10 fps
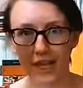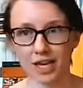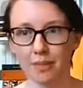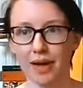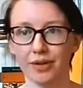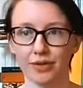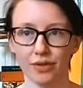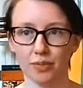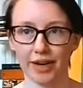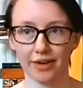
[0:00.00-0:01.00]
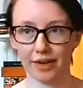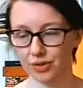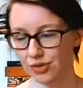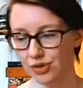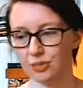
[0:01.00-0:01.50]
think about your
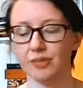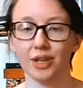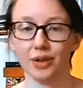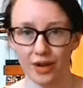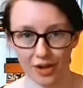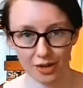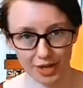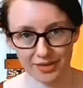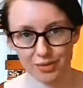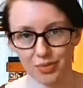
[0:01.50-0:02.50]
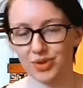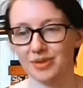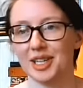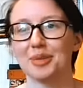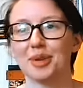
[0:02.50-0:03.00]
background or Zoom, you know, other platforms
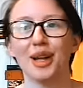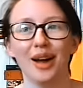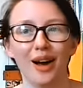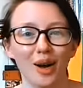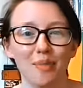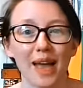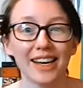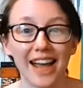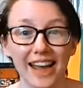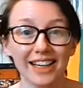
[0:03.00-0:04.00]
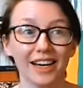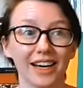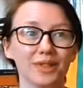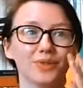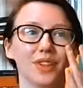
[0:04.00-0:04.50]
are available, um, and
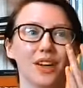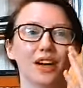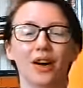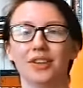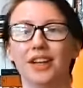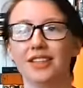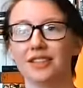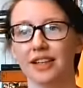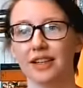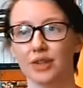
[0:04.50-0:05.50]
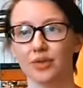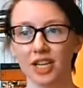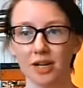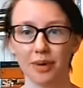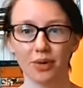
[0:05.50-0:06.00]
any kind of uh, online thing. You know,
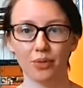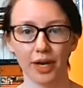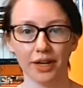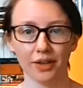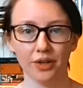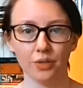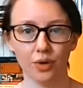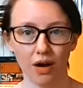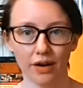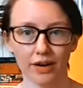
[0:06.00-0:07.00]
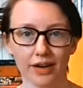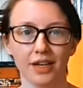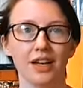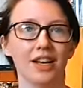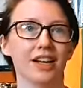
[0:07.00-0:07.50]
think about where you are.
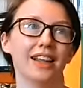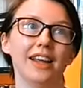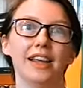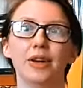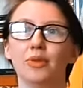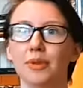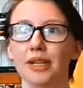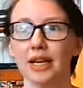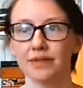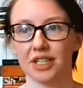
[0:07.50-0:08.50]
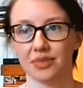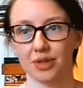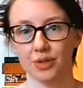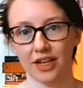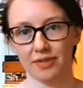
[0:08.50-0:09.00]
It would be lovely
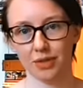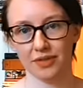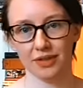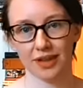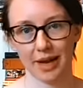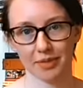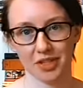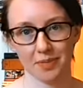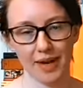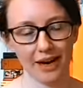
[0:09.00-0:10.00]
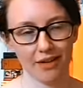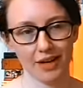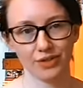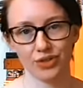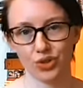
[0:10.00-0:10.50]
if we all have beautiful, glamorous
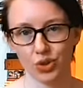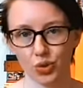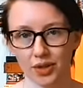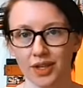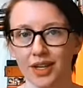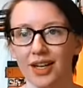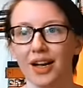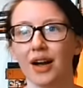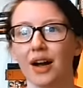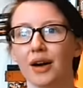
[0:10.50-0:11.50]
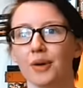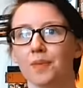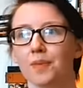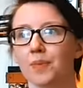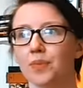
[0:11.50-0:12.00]
backgrounds, sure.
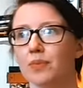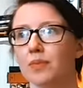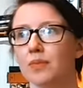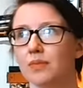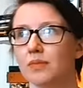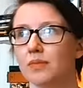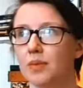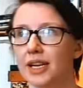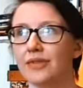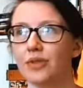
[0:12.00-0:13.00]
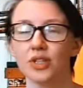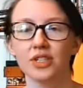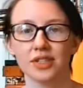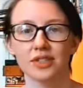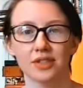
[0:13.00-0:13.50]
Um, but if you
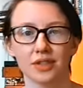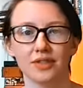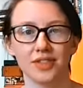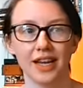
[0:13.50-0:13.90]
can just sort